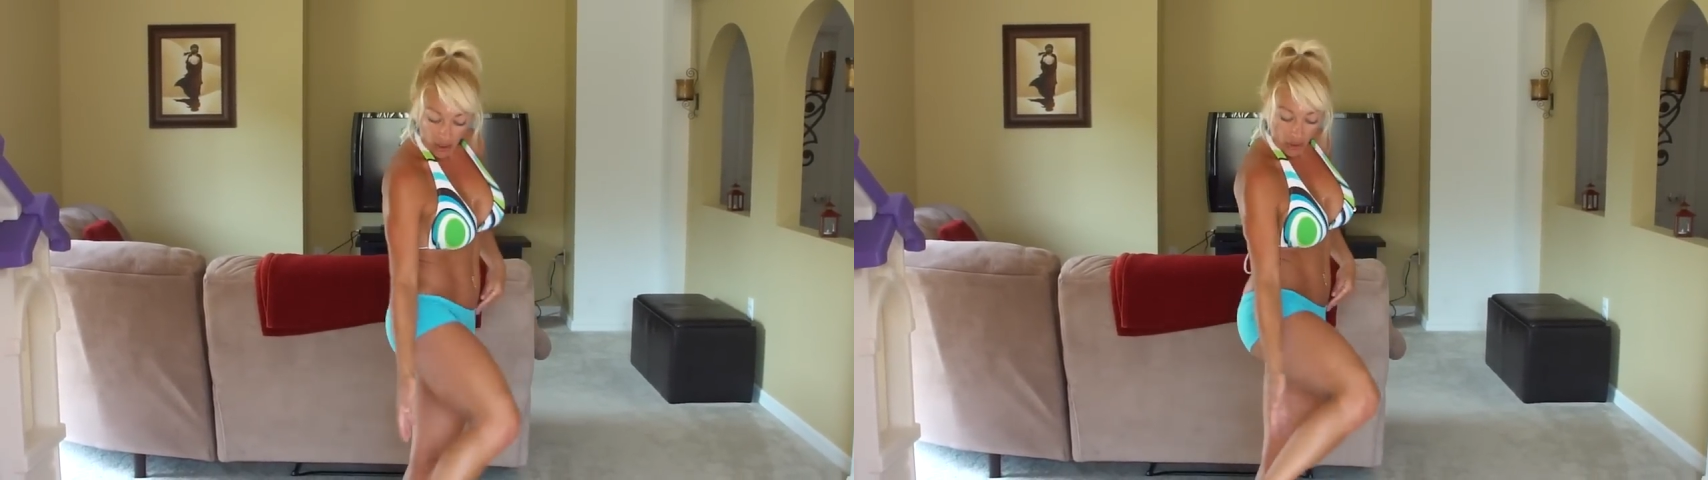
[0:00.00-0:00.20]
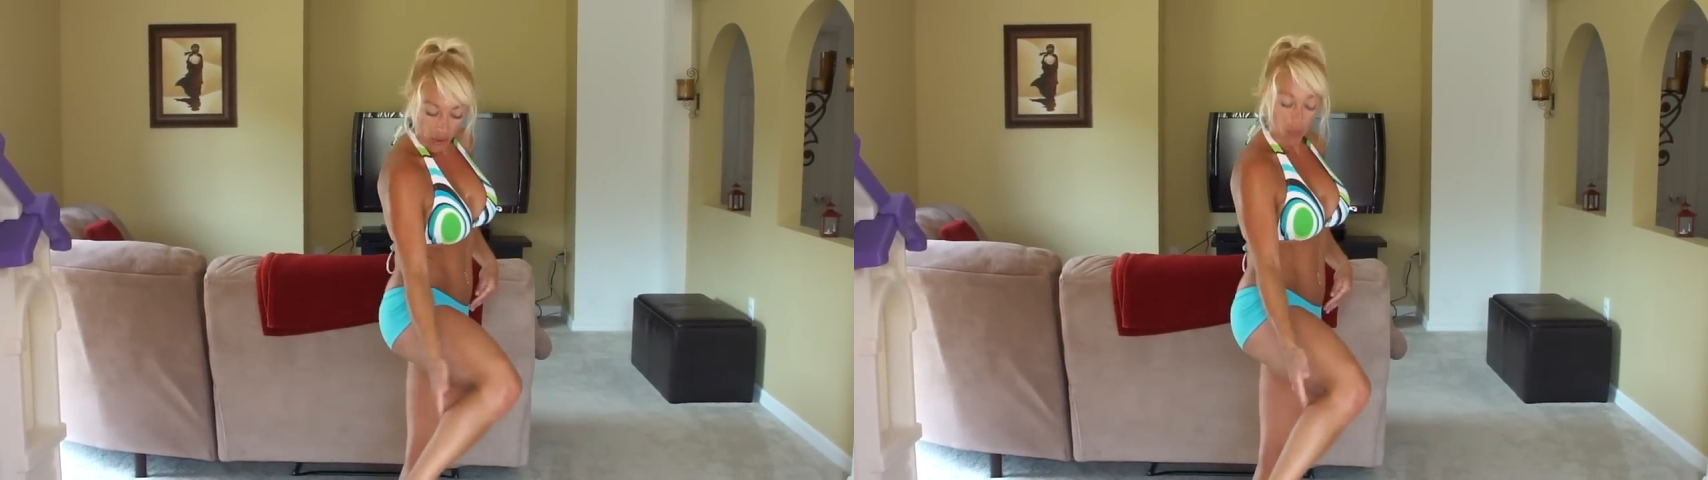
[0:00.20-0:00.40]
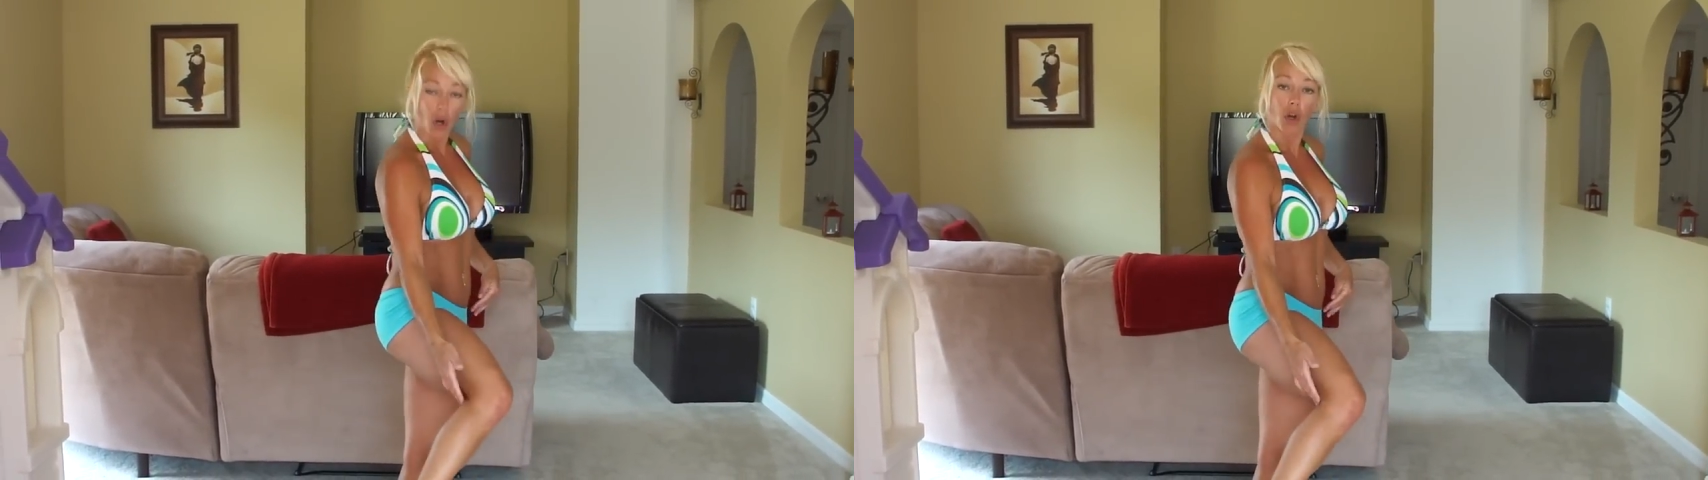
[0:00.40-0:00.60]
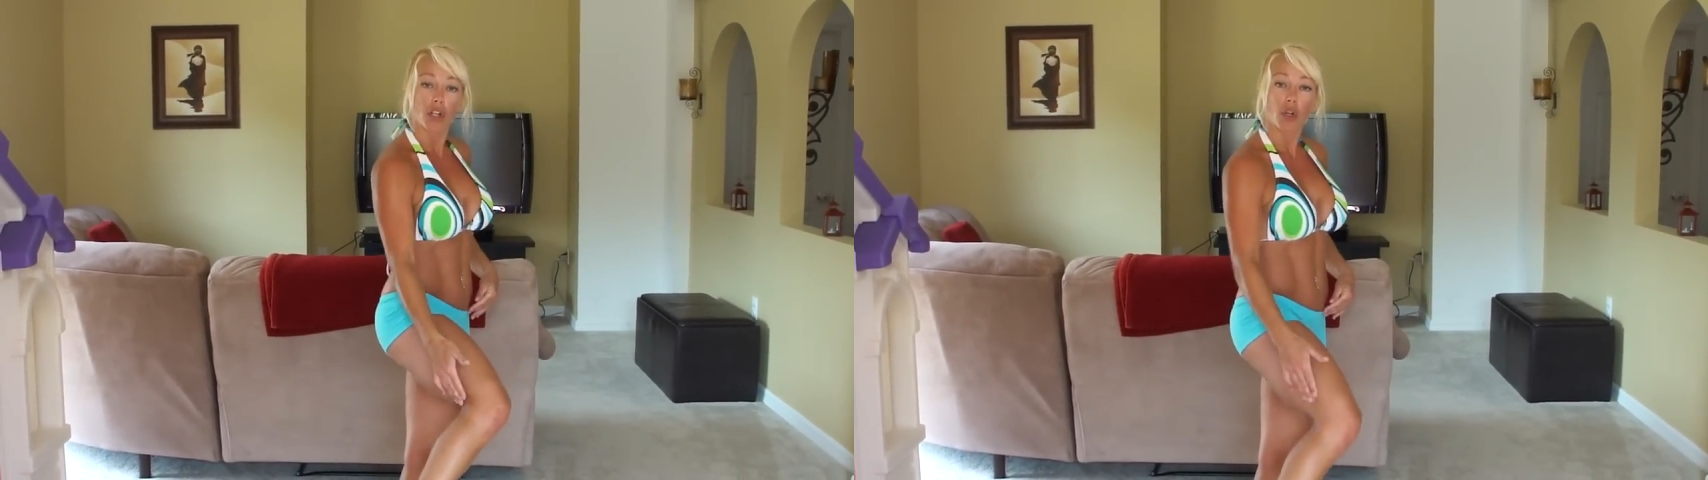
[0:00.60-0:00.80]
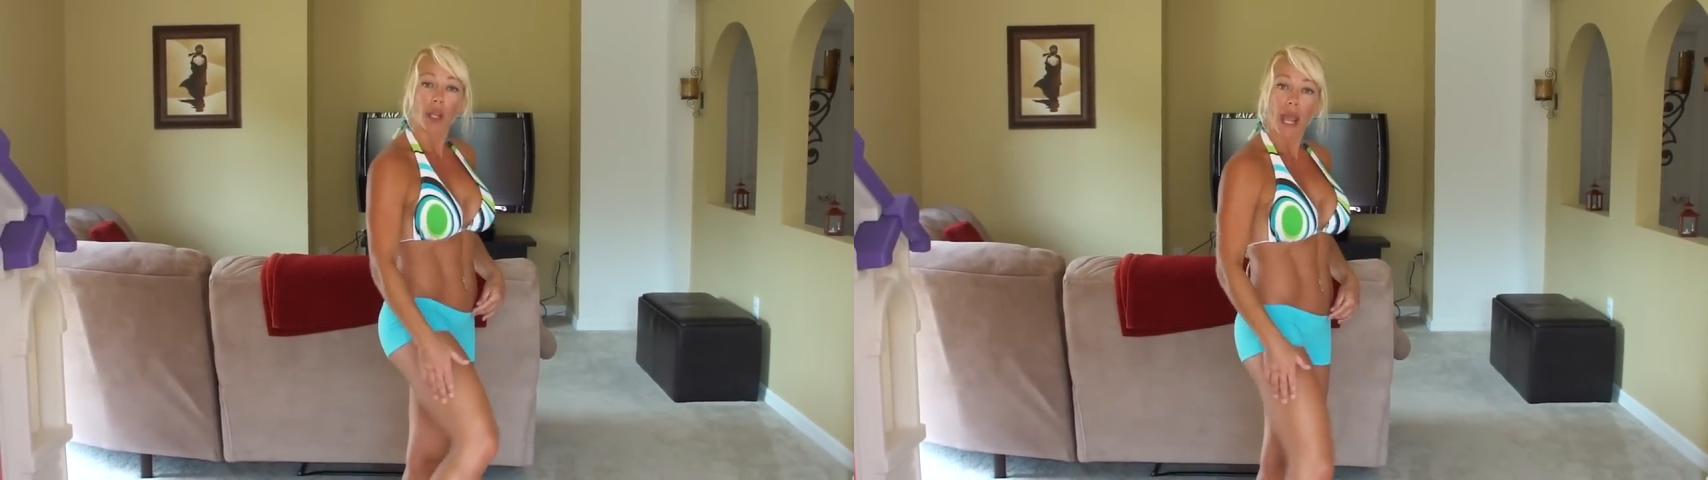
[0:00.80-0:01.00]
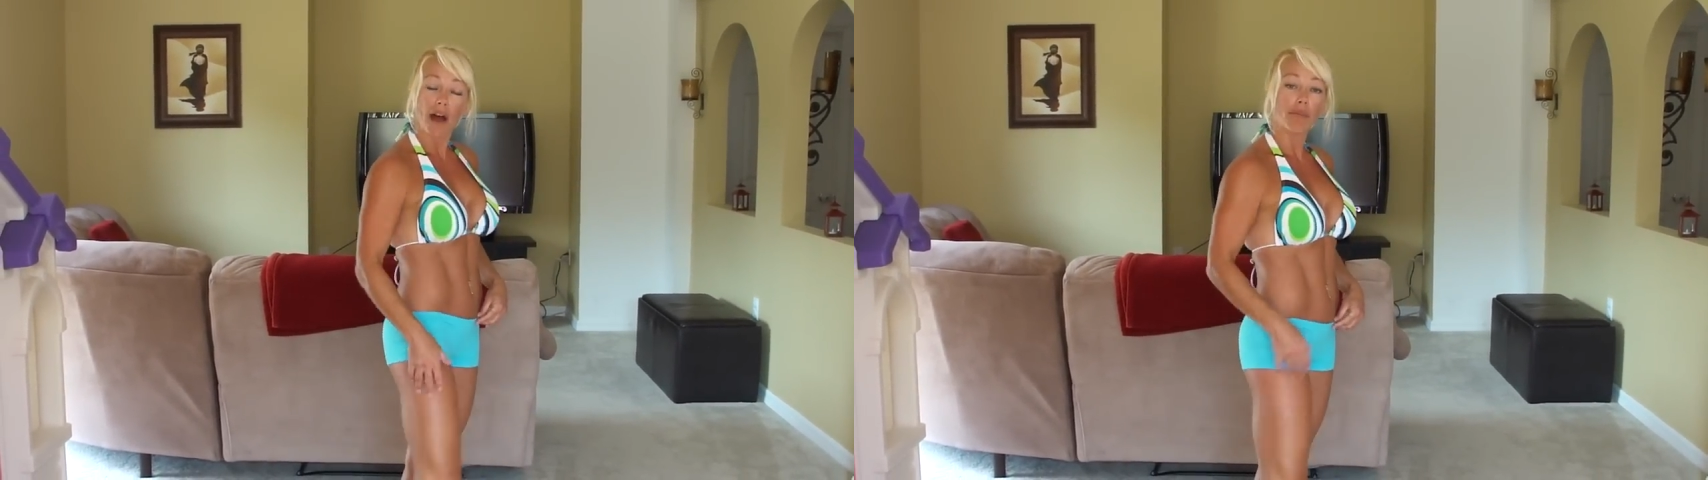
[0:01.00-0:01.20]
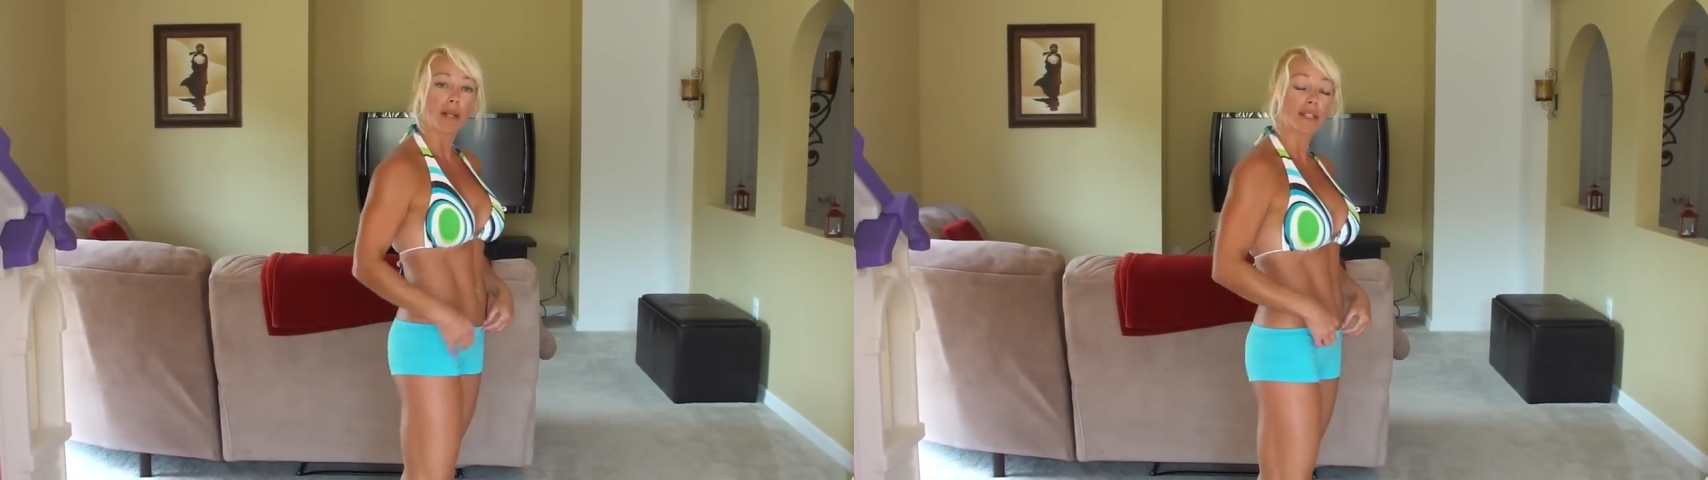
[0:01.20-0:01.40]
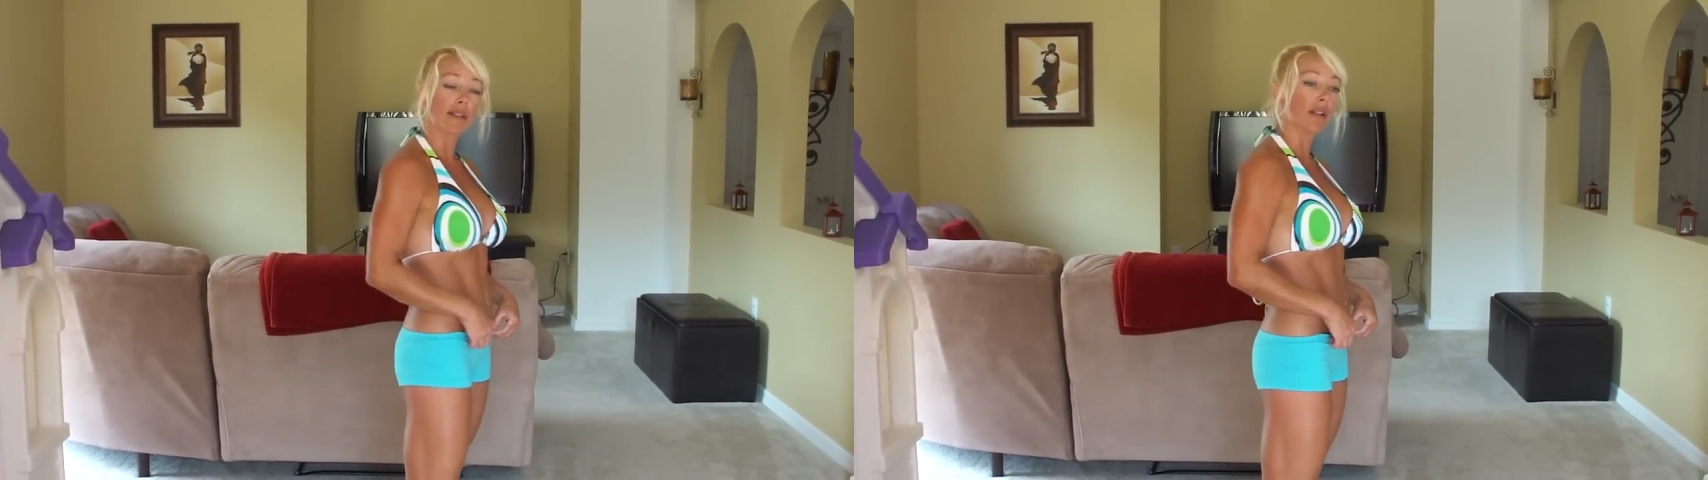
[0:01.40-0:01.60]
You're going to work on your calf
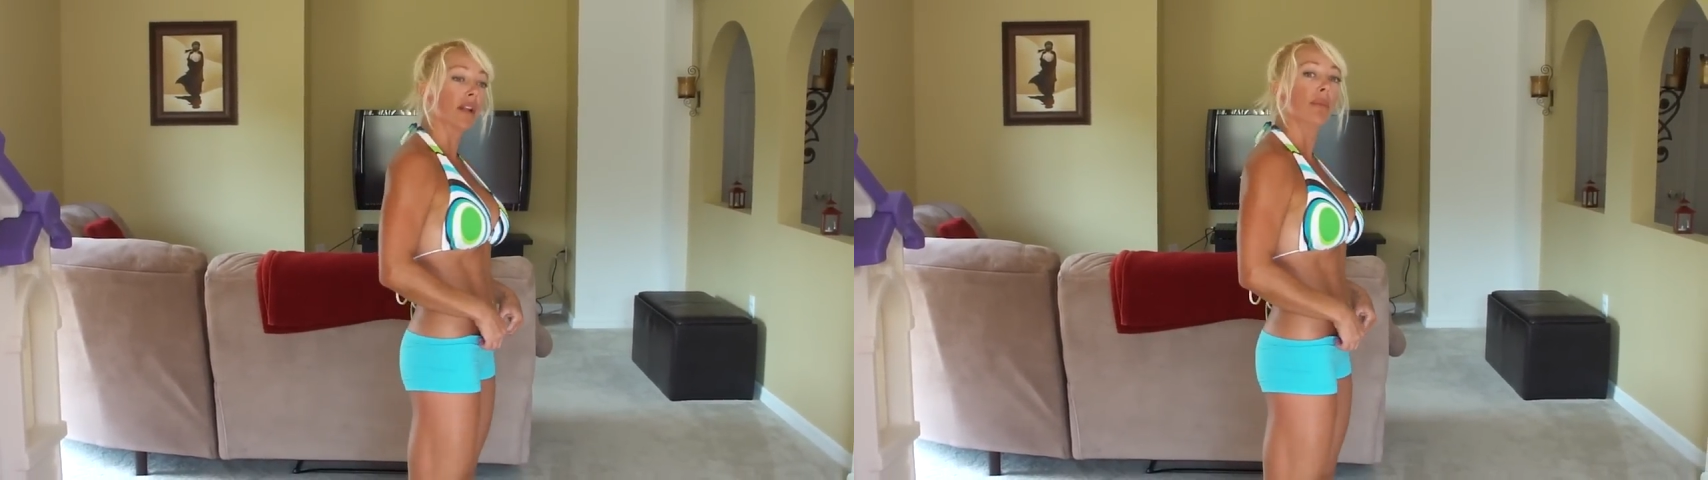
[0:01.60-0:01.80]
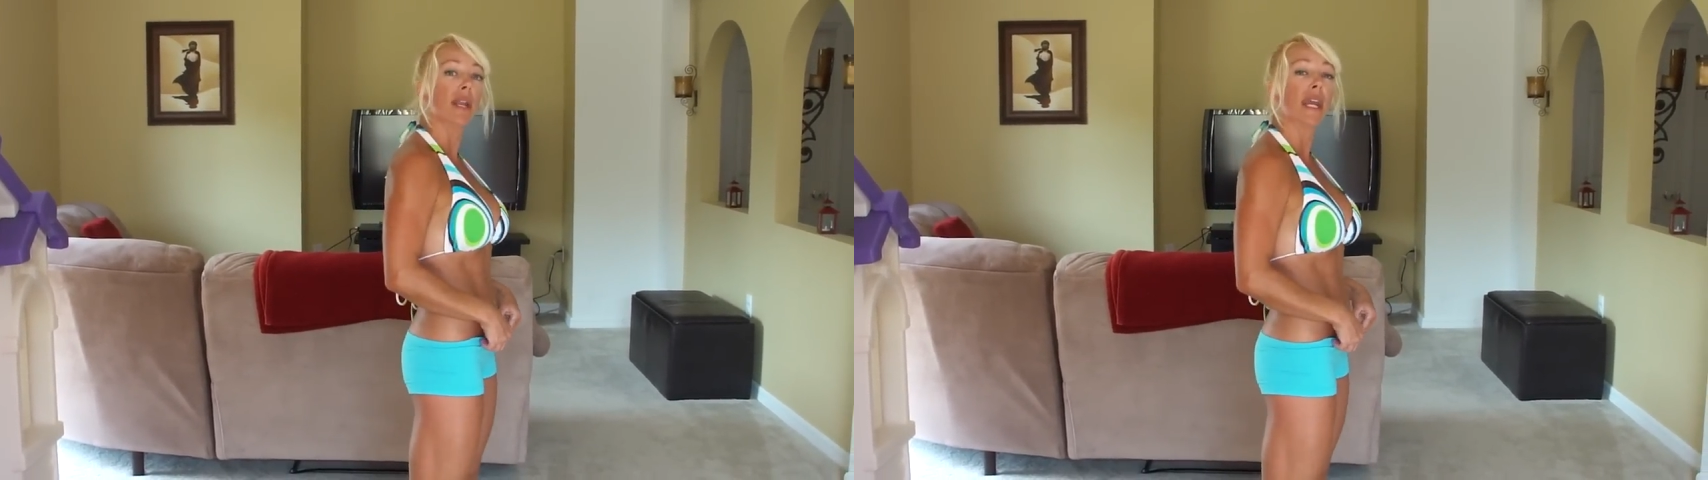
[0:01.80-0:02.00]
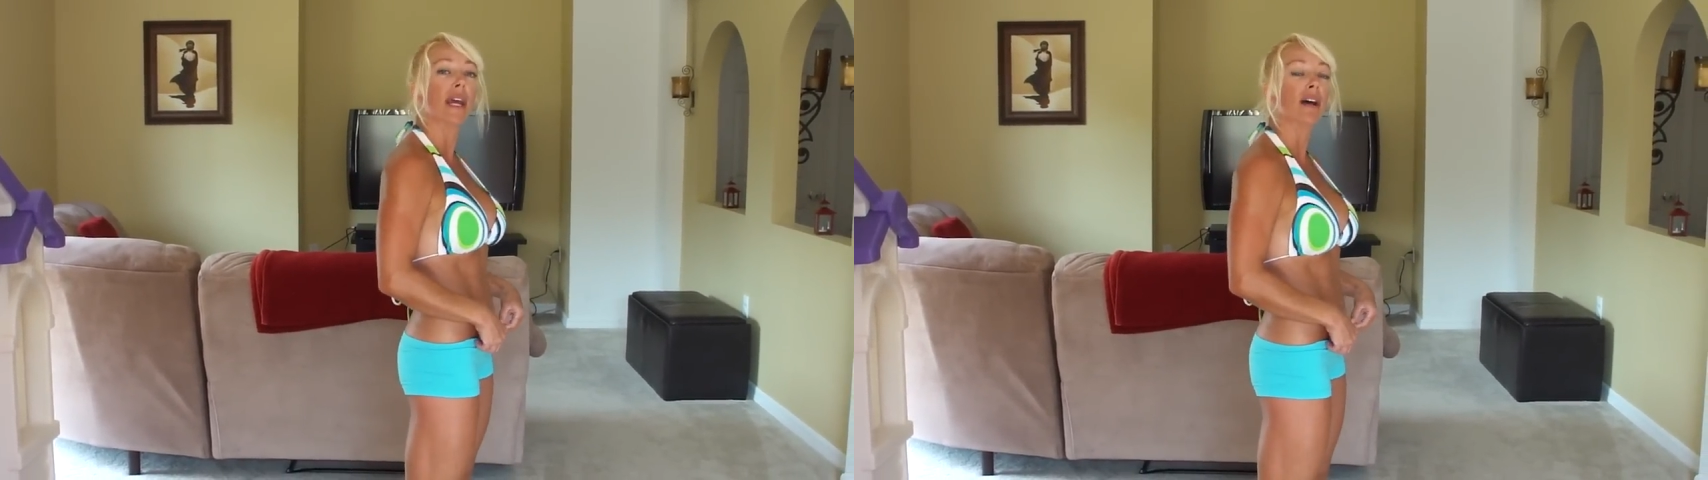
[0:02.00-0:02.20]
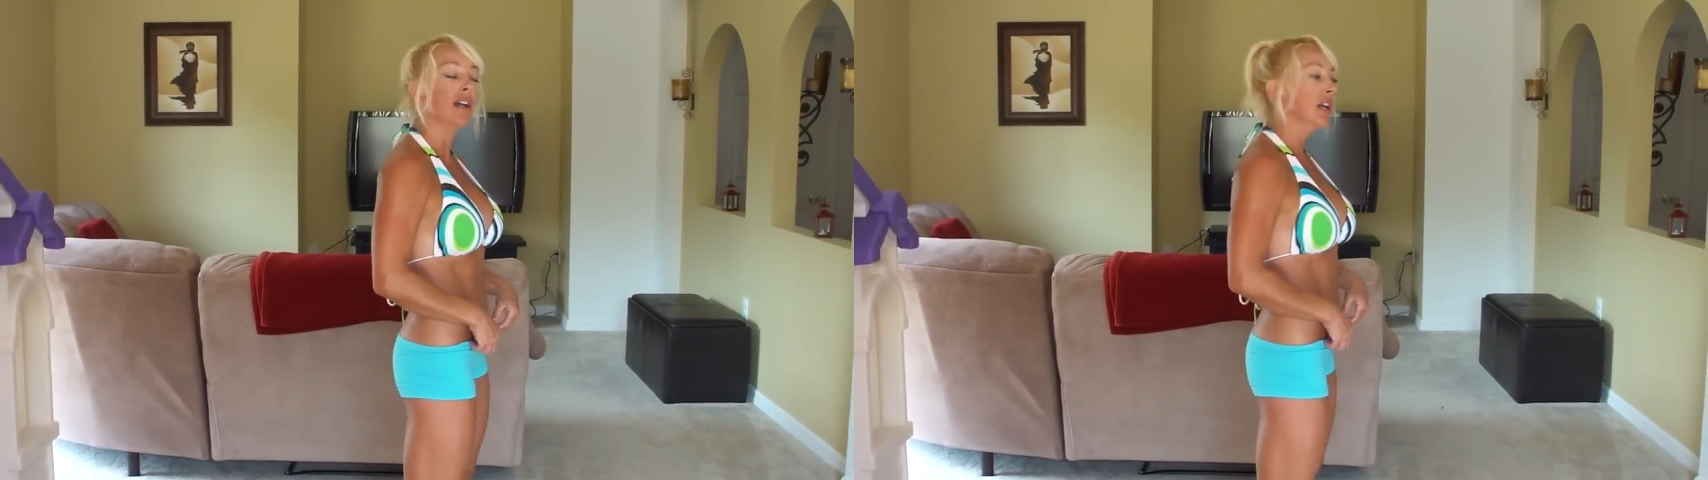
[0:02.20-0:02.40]
muscles a little bit here.